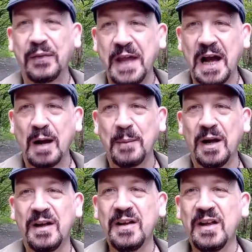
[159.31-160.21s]
the
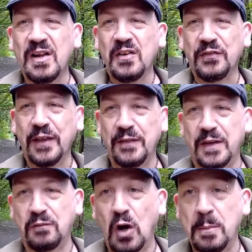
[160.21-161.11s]
armour that
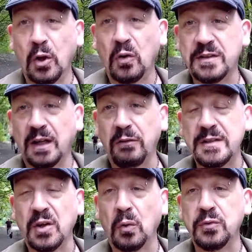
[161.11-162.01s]
the Roman auxiliary
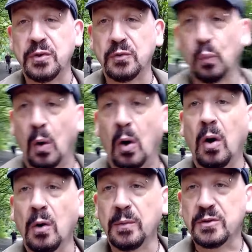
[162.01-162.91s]
soldiers wore
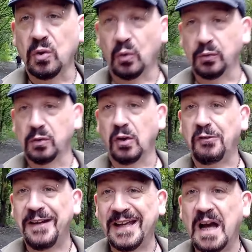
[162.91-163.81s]
was called
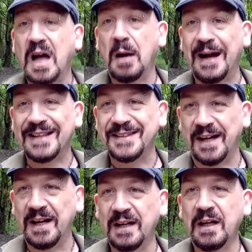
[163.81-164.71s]
lorica
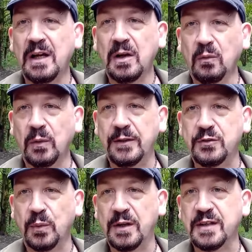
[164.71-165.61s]
amata,
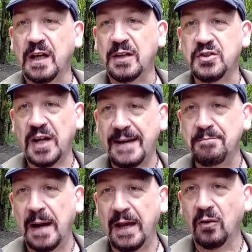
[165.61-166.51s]
which was a
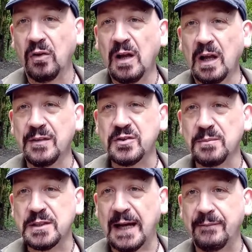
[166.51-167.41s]
chainmail, and
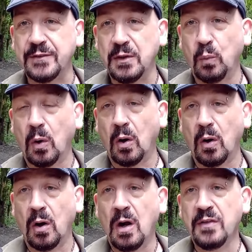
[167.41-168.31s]
sometimes they
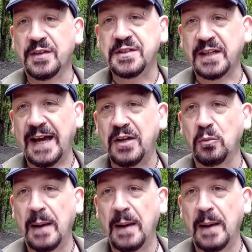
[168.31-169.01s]
wore the scale